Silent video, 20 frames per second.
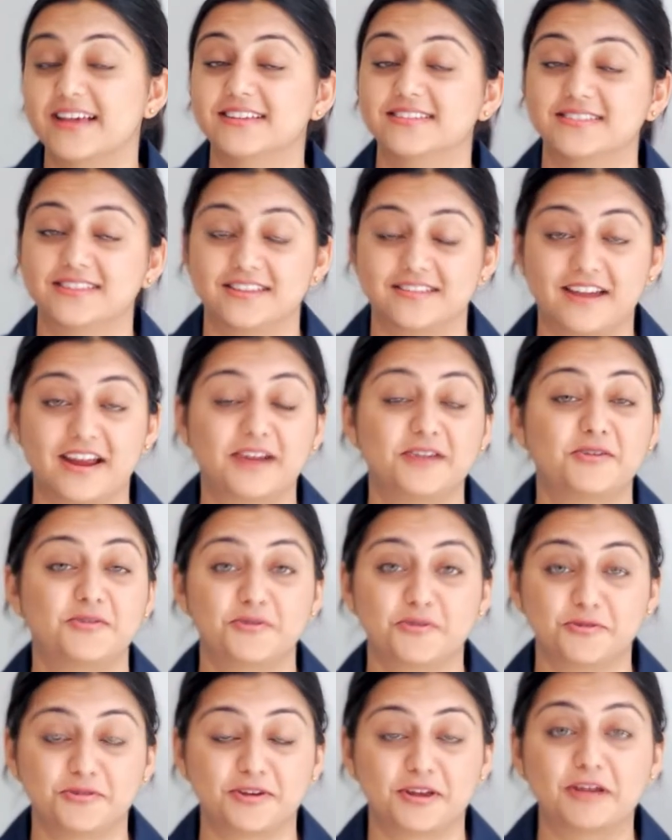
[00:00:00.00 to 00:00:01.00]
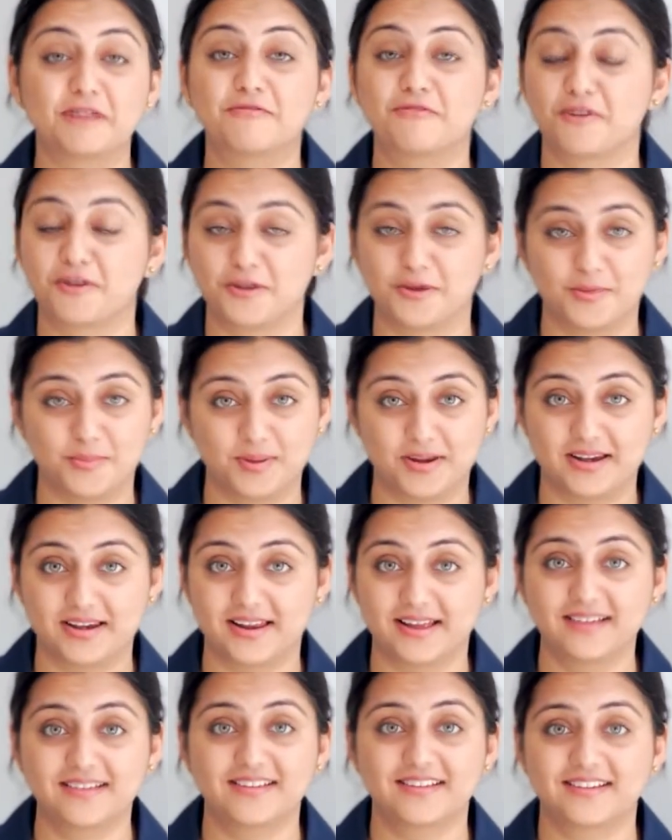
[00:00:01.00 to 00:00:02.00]
is the right coating for your
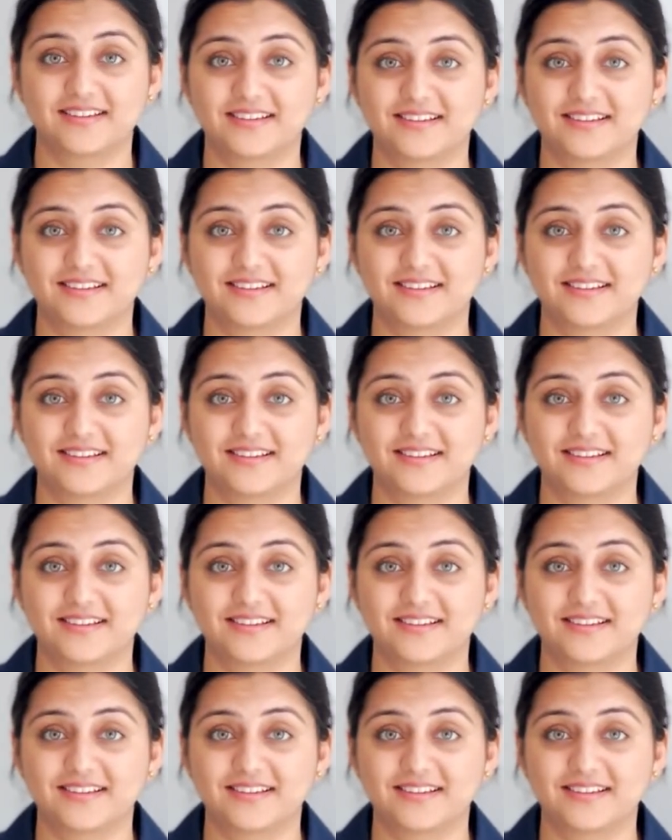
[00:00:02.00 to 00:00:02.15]
building?